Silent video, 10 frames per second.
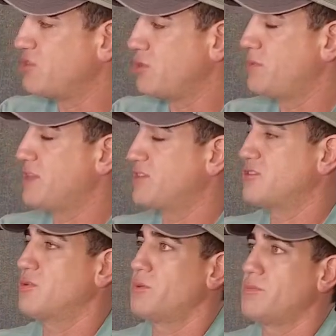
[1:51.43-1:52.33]
tube
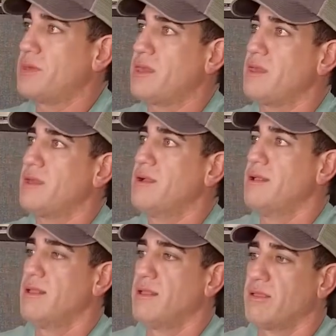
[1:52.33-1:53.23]
tester that would be
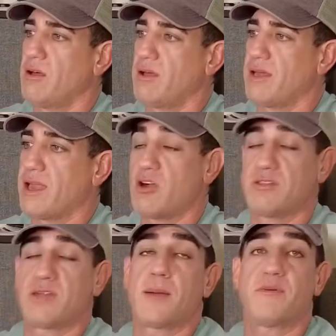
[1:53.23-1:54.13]
on
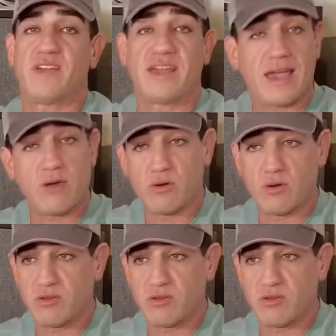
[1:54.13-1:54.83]
top of a counter.